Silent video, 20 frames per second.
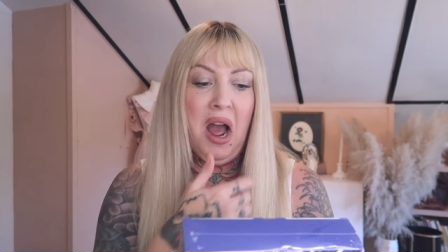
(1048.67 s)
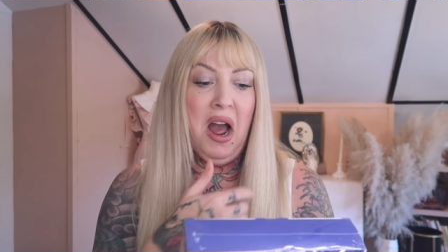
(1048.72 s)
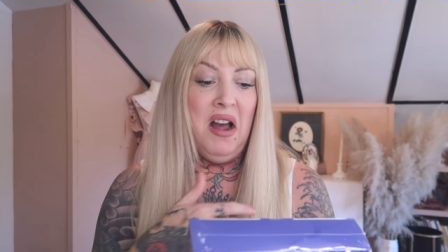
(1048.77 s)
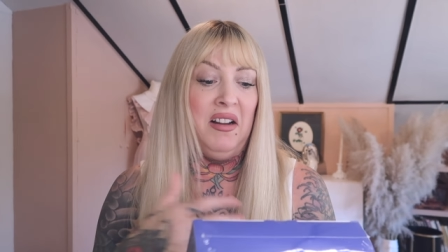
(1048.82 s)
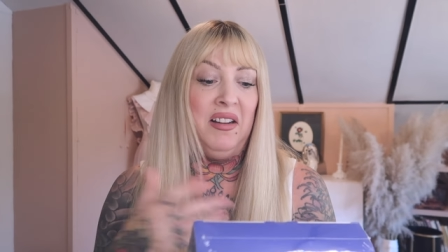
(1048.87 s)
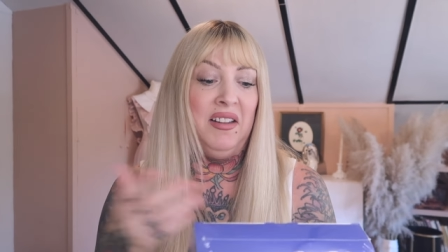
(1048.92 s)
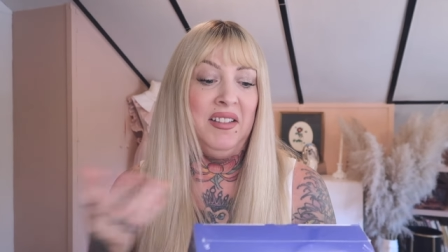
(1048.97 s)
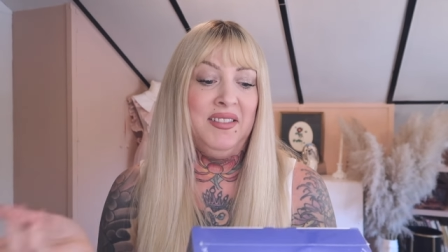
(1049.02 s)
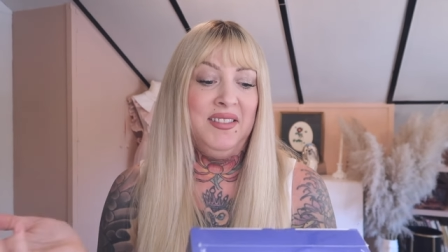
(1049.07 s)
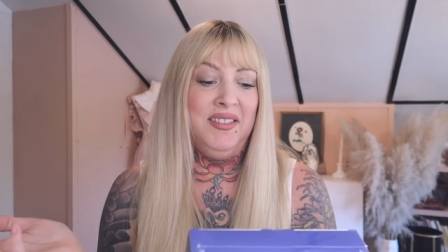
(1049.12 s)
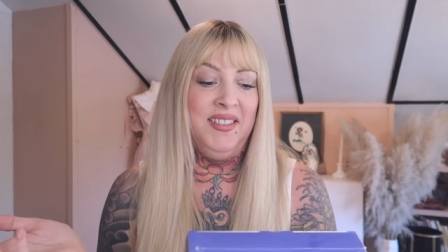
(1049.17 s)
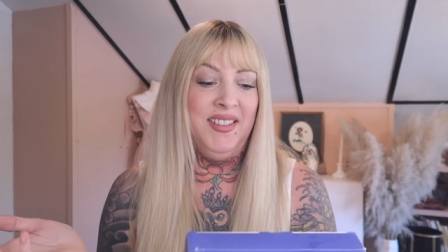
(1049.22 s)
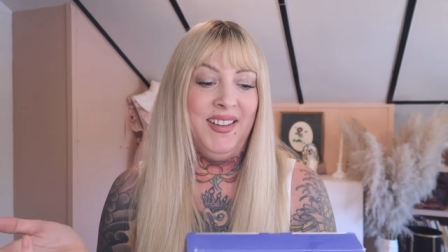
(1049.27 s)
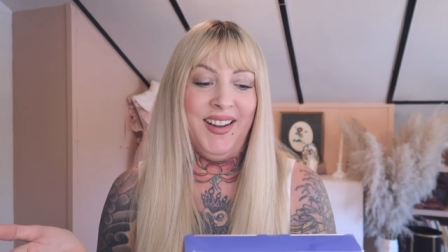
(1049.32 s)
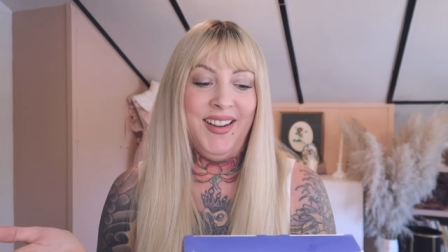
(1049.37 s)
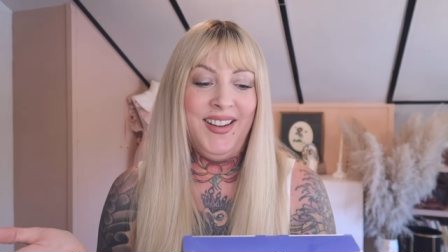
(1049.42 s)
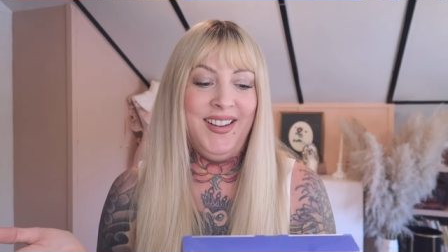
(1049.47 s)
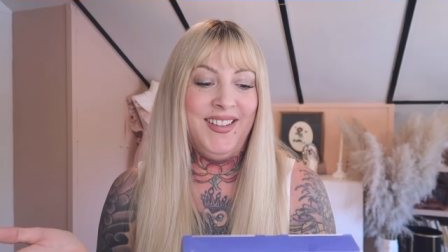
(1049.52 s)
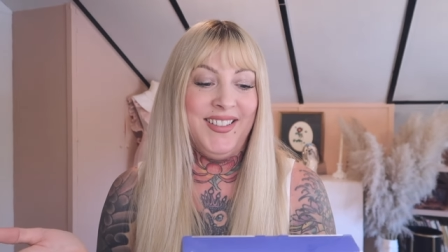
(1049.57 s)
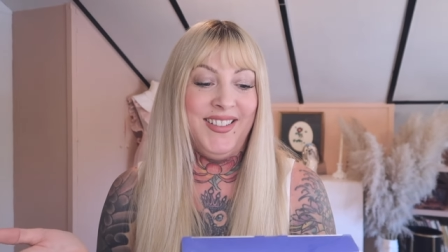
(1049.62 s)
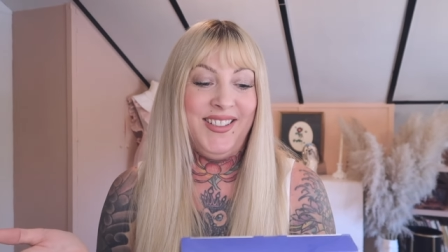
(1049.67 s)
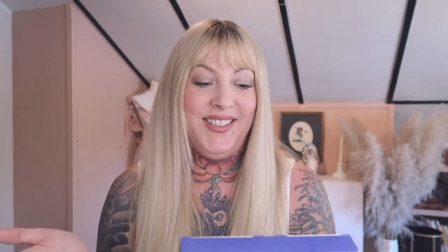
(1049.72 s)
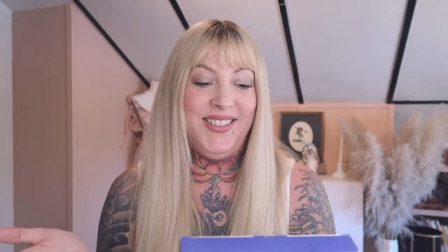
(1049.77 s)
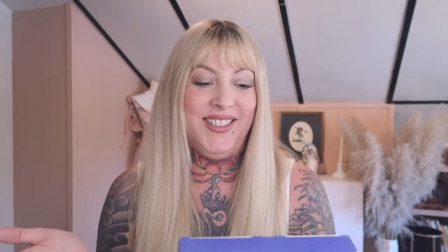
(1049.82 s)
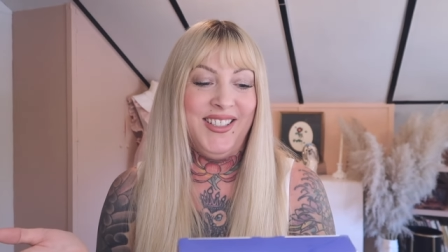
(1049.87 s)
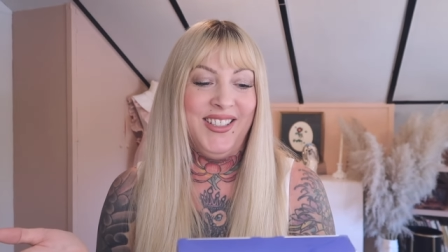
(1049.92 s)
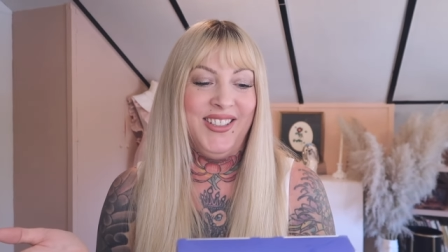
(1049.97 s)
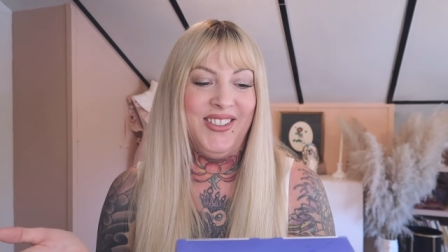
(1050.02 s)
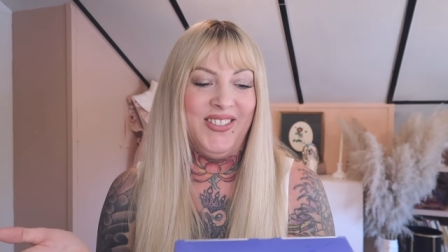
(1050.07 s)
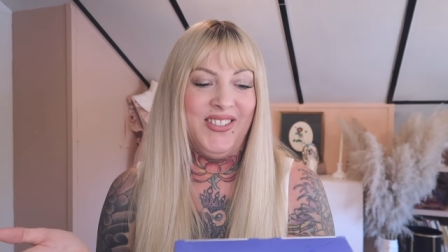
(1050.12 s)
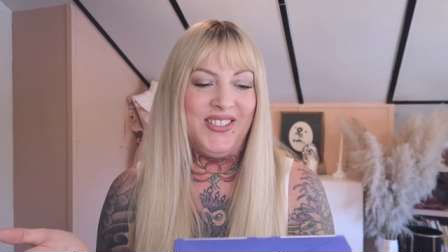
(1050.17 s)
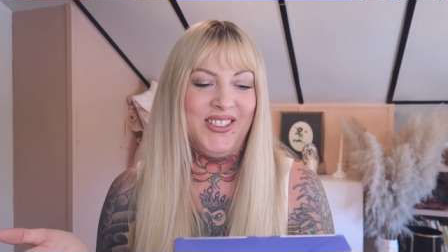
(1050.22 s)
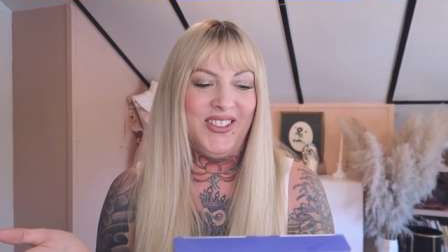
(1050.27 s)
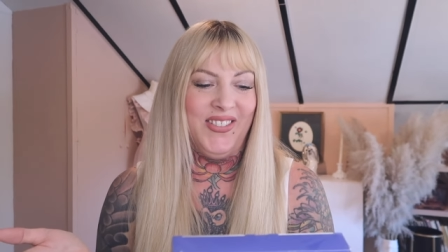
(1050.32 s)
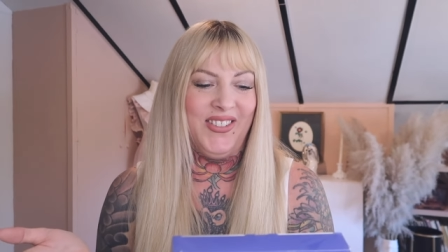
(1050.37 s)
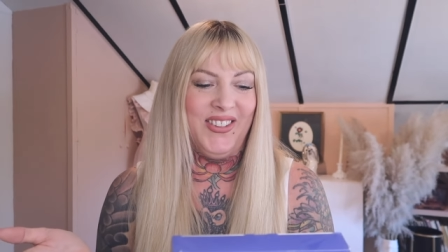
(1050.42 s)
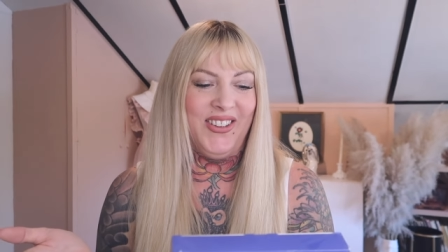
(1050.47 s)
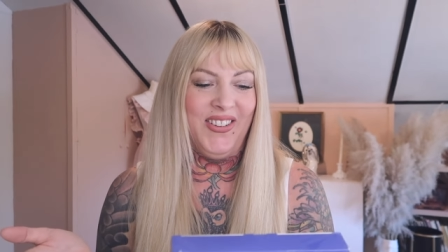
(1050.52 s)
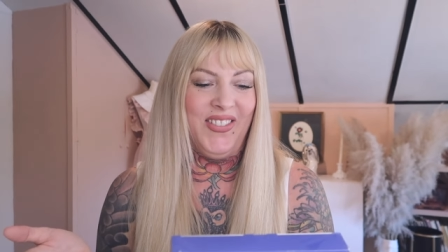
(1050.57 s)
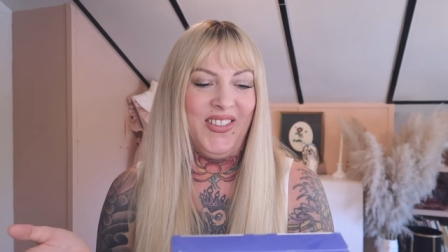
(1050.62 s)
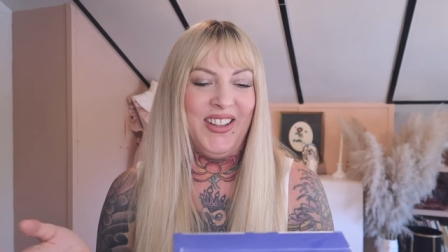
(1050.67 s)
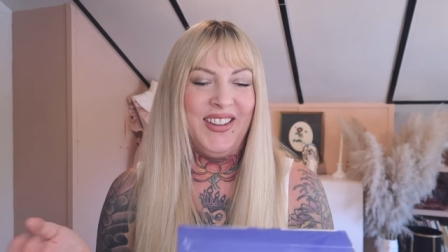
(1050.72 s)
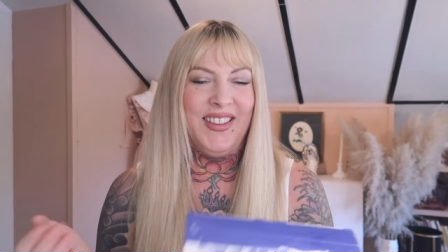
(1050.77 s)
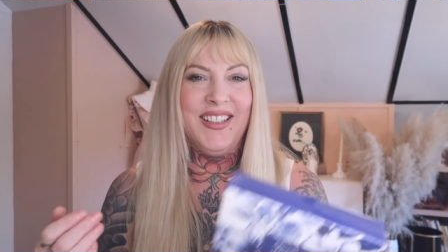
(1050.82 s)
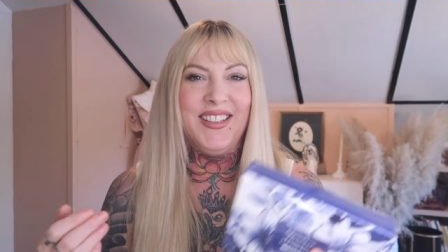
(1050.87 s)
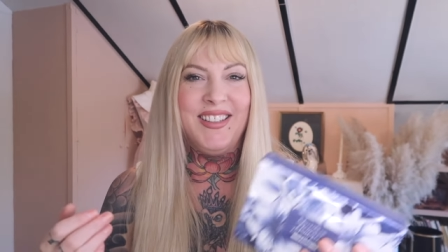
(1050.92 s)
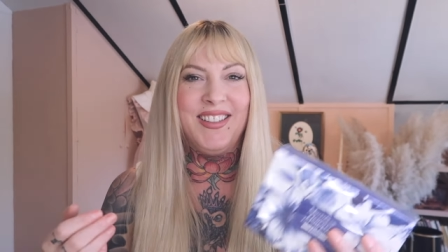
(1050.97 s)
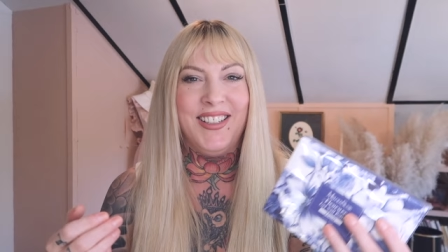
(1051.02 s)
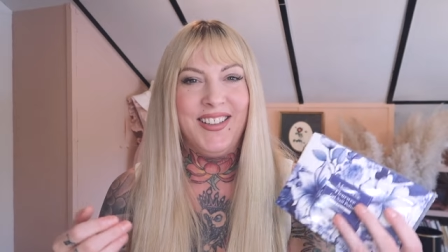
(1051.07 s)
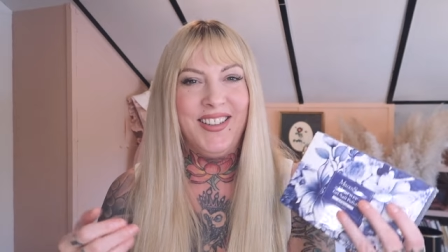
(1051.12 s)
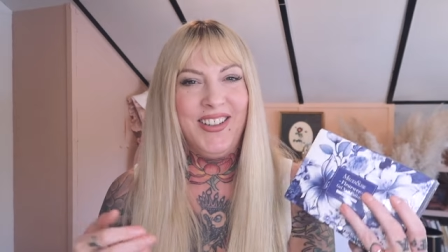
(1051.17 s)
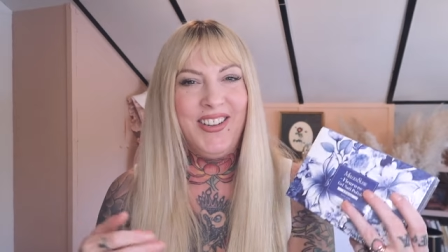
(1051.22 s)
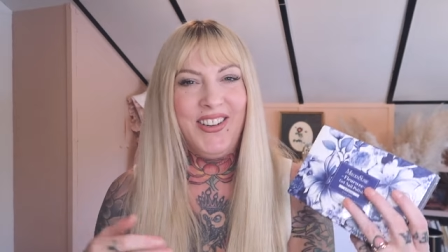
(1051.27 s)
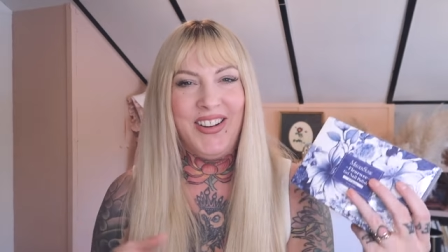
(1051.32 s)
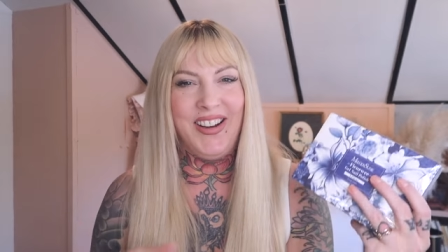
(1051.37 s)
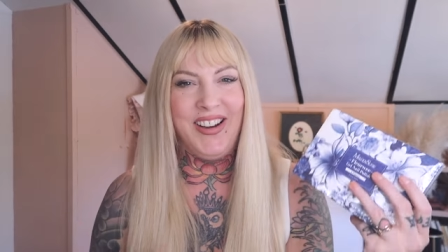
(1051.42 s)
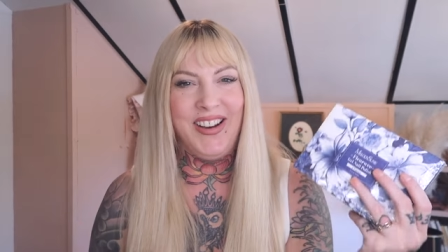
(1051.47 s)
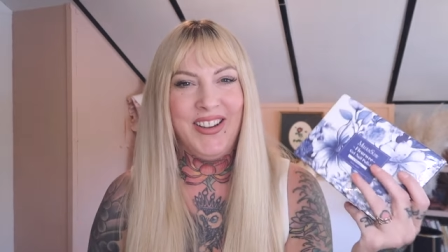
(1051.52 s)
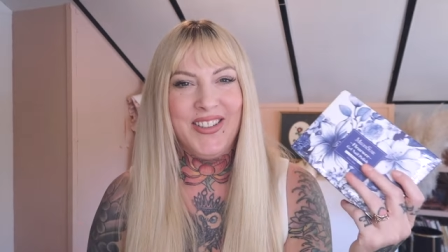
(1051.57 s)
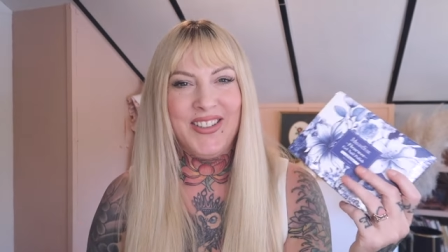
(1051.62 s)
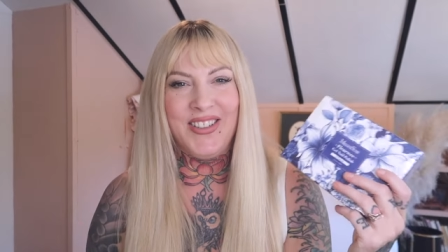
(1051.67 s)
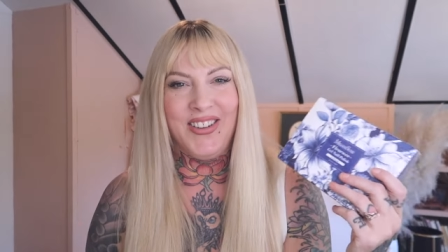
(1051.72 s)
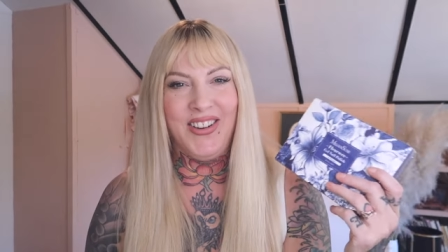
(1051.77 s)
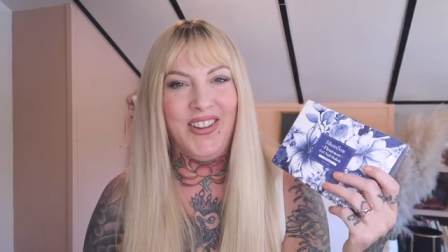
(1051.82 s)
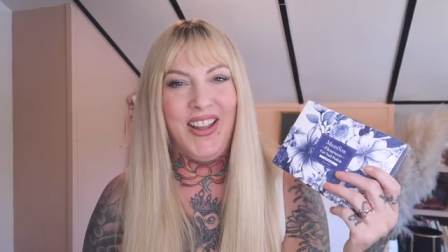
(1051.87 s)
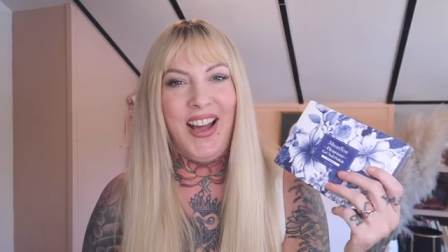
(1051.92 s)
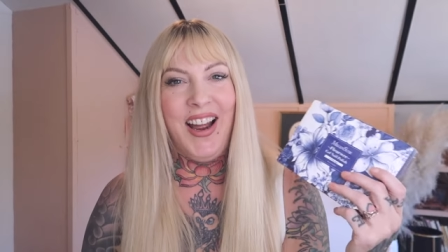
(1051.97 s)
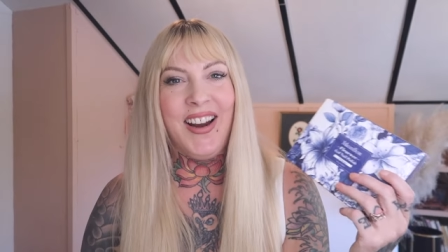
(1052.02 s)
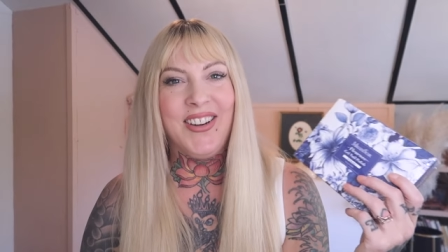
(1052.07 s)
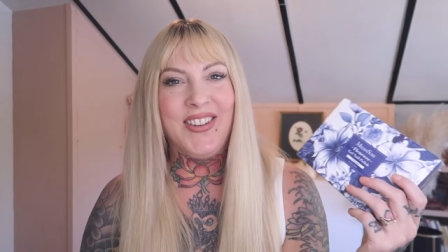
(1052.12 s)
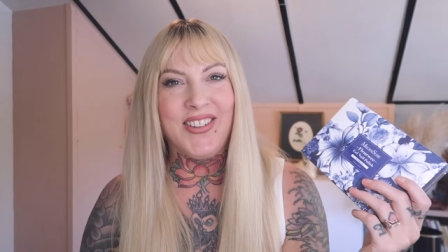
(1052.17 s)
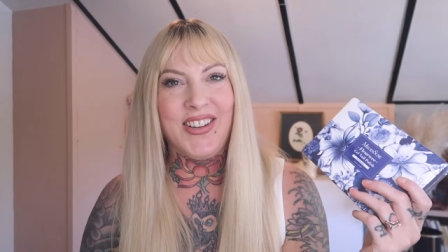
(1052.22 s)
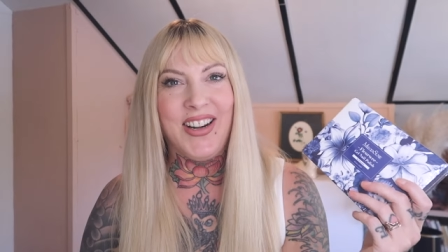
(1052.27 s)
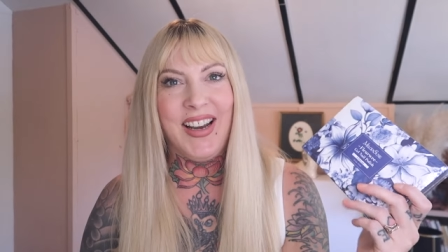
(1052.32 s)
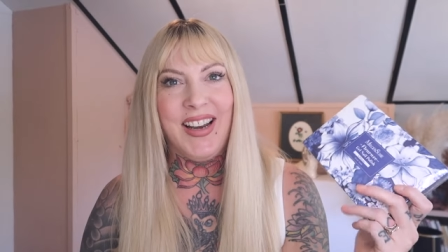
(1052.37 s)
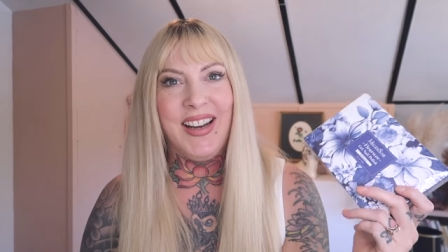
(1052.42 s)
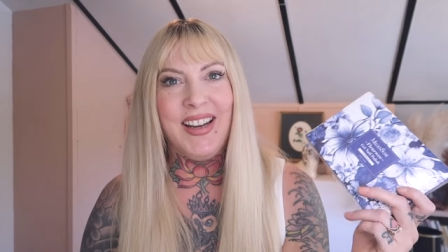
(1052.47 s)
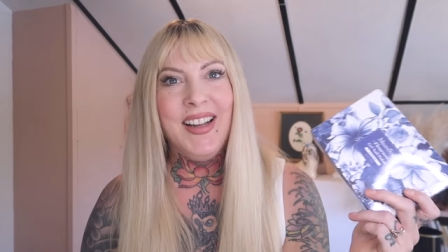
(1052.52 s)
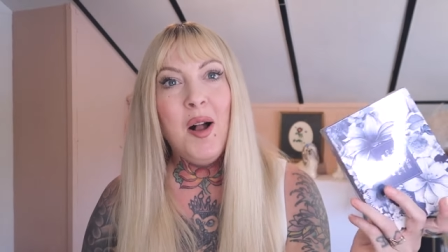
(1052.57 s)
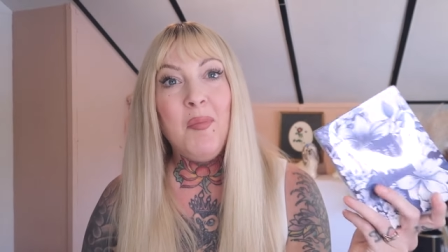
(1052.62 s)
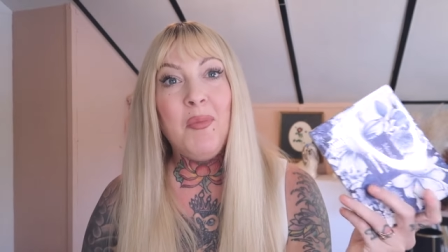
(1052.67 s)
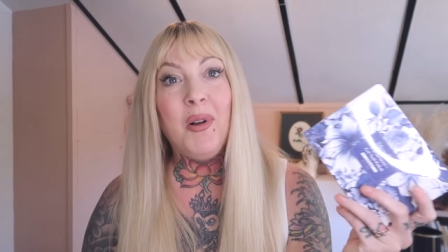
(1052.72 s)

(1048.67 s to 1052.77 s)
I still don't know that these ingredients are that great,